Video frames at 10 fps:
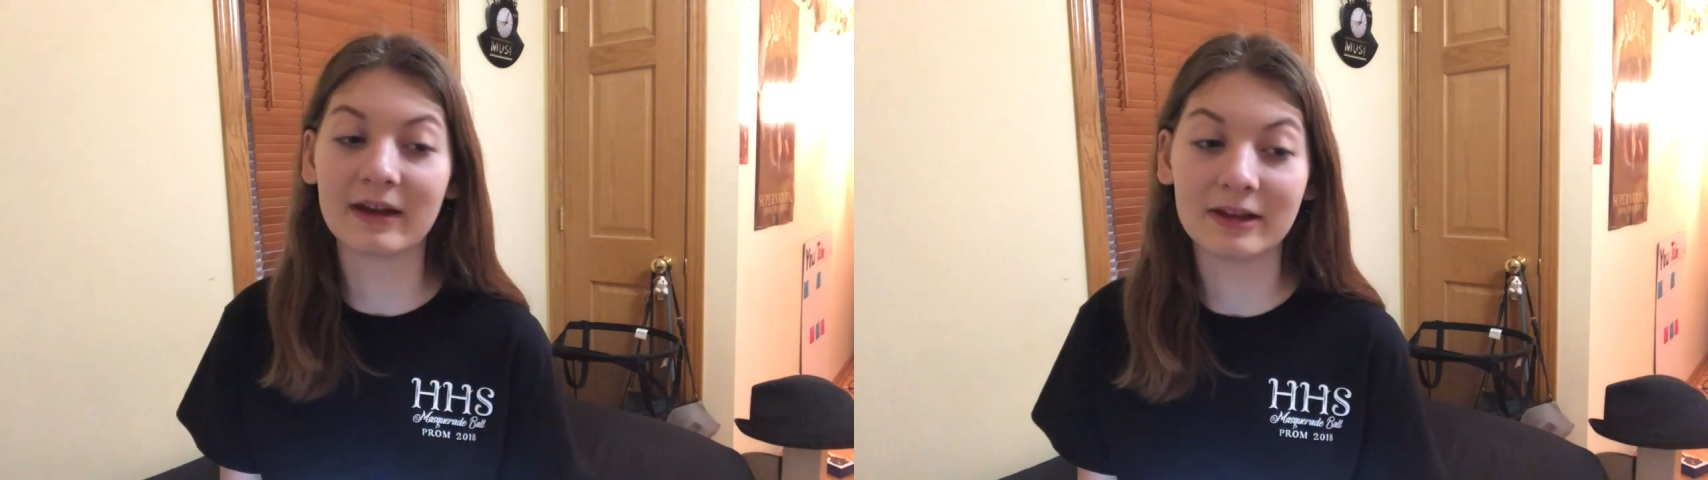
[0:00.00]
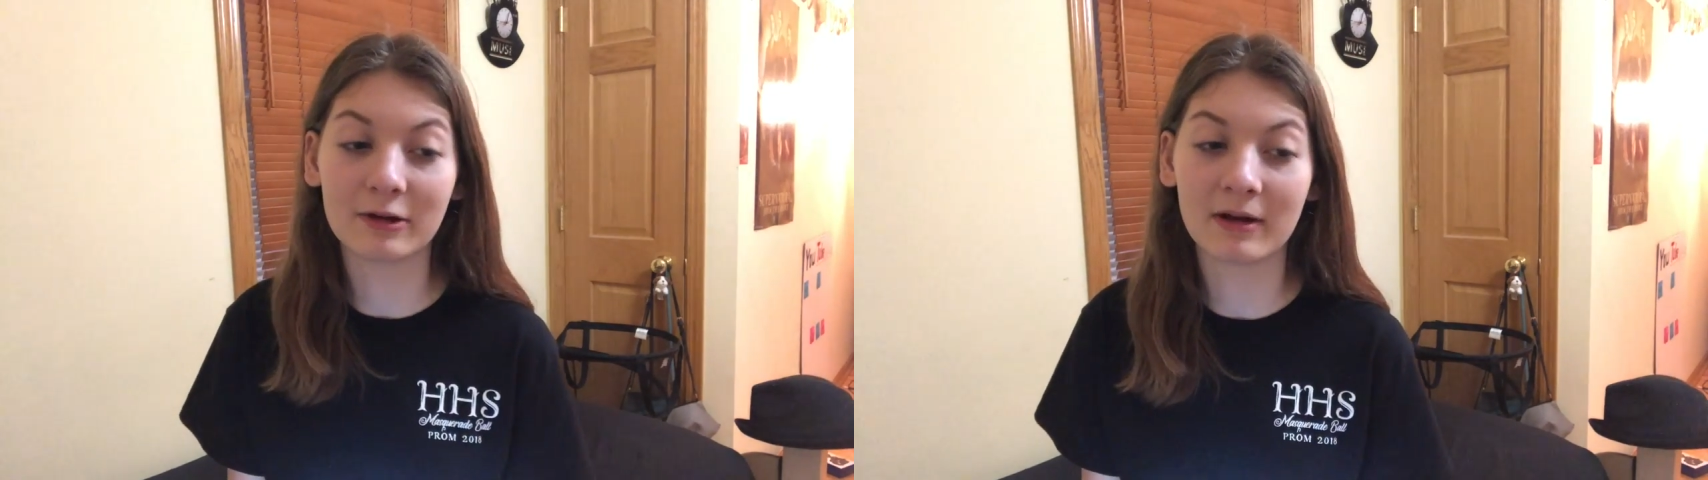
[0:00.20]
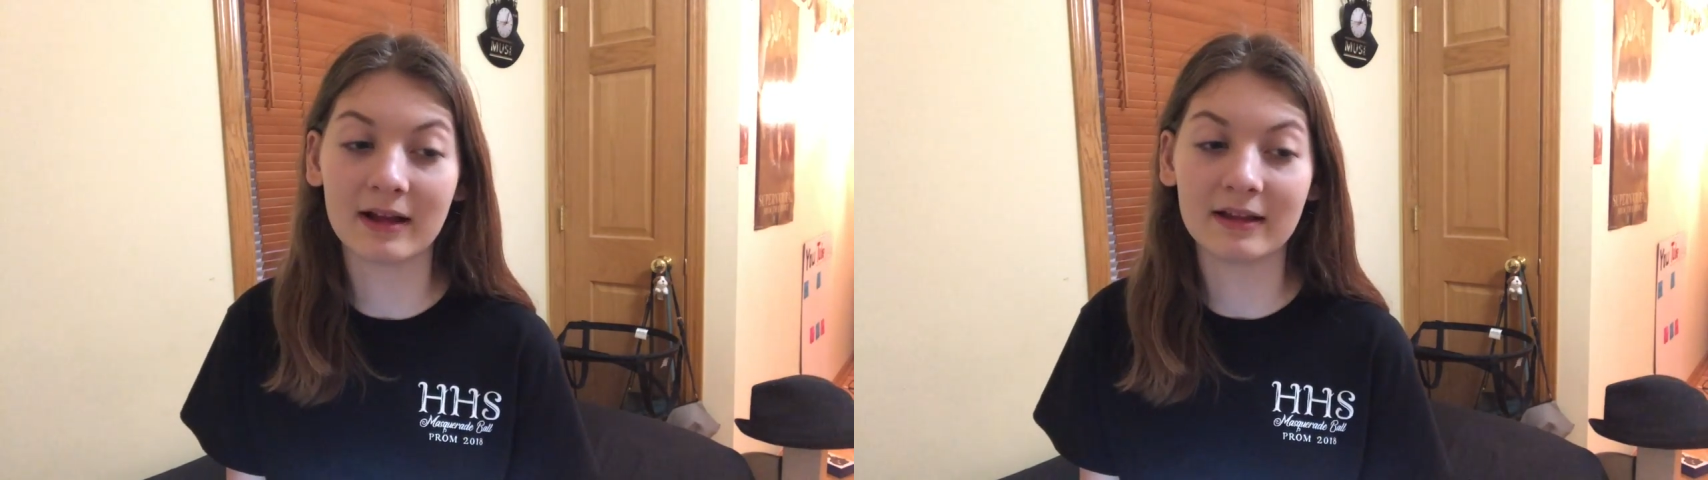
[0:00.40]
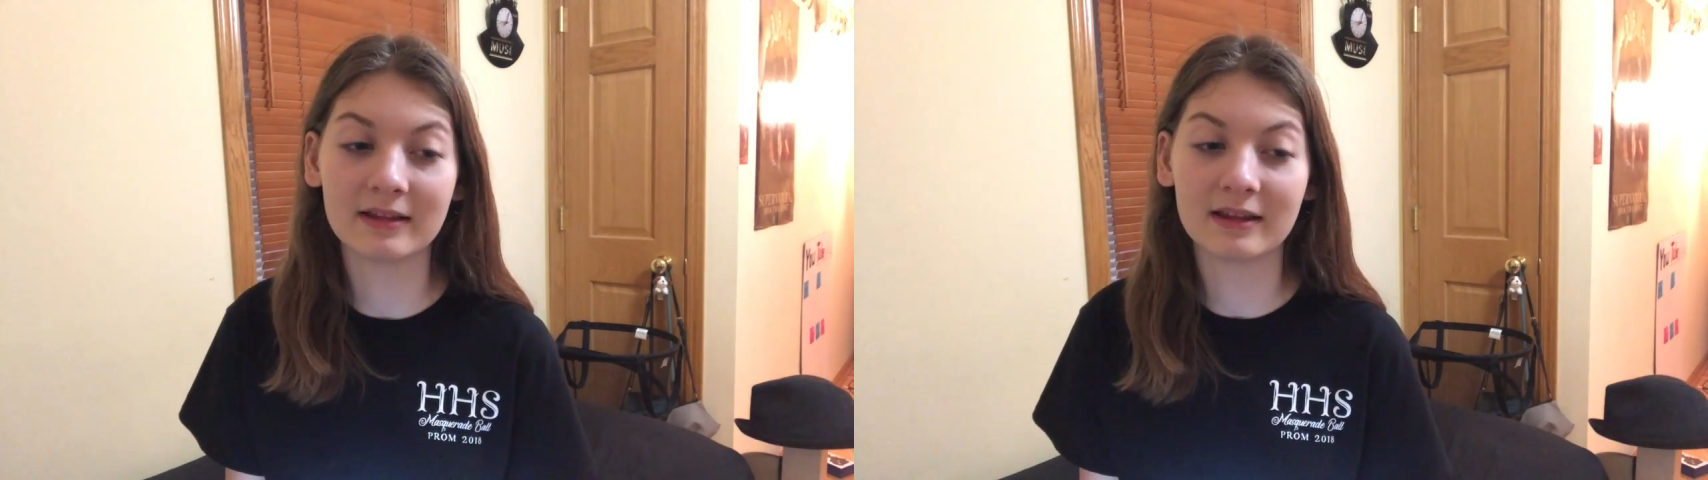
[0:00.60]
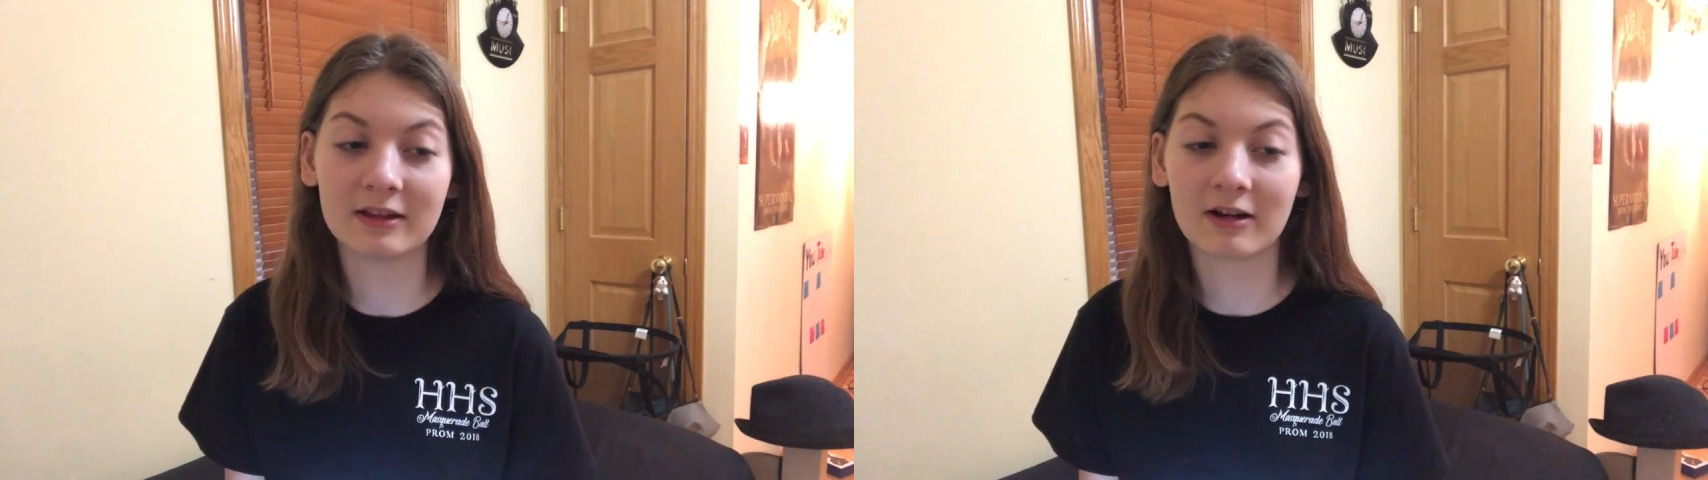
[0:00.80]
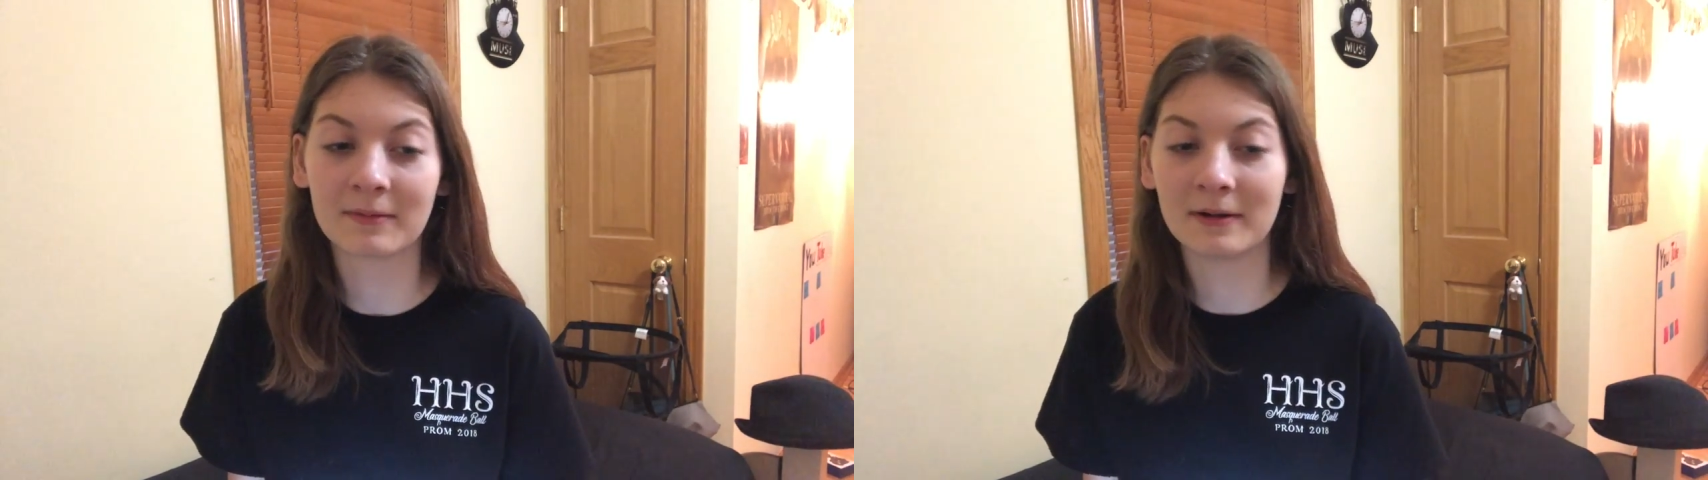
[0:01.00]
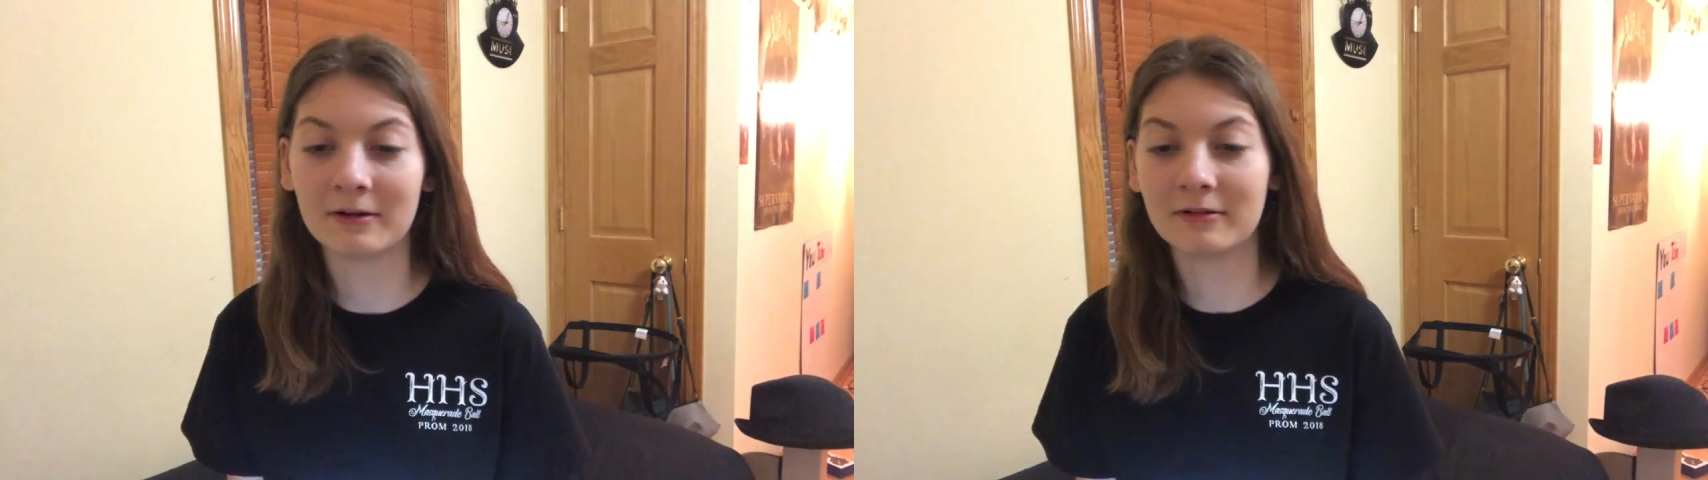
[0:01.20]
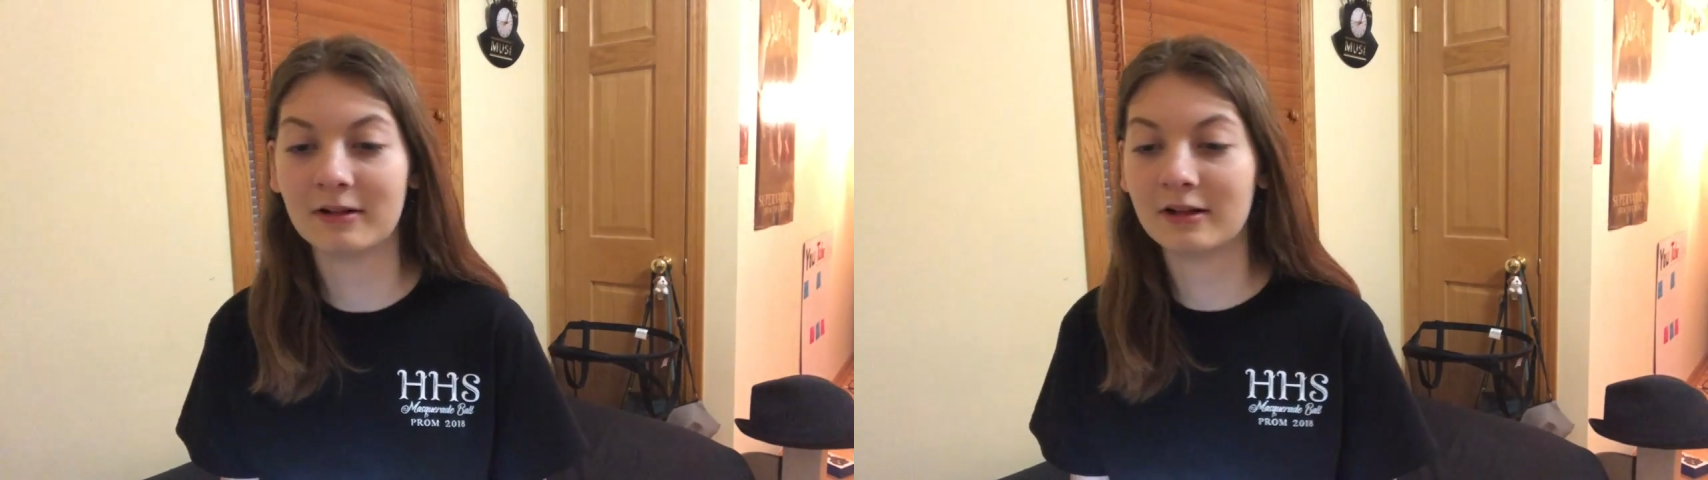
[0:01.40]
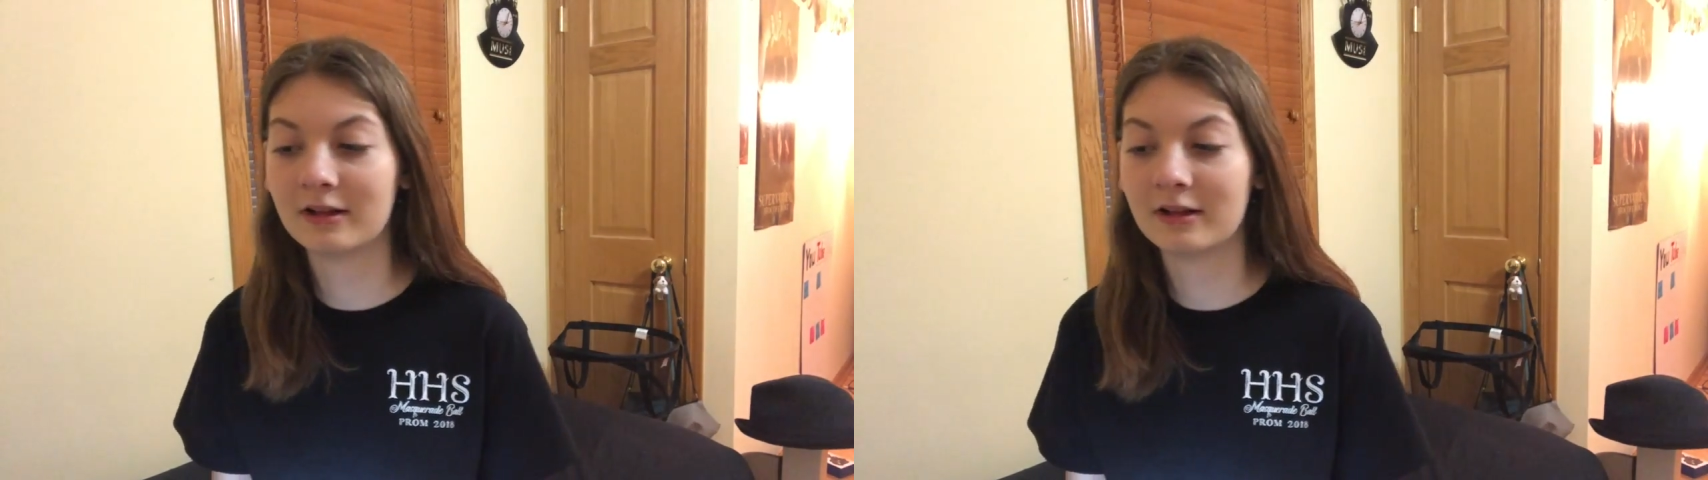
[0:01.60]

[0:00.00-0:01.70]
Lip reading: Radiohead, they talk about